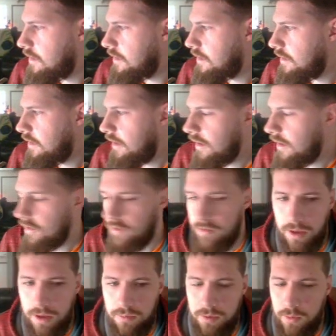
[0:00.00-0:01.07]
That actually
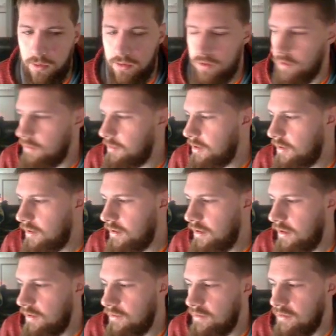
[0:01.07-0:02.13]
might be worth a little bit right
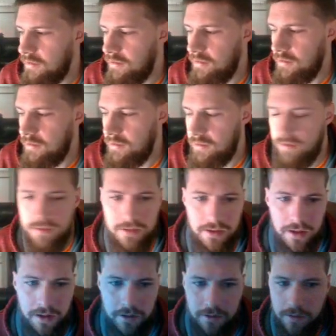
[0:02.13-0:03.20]
now since he
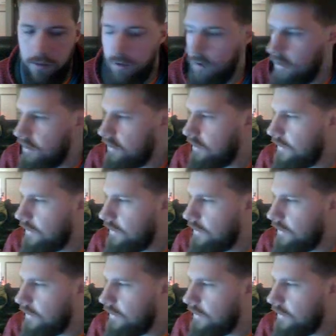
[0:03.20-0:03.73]
got his new card.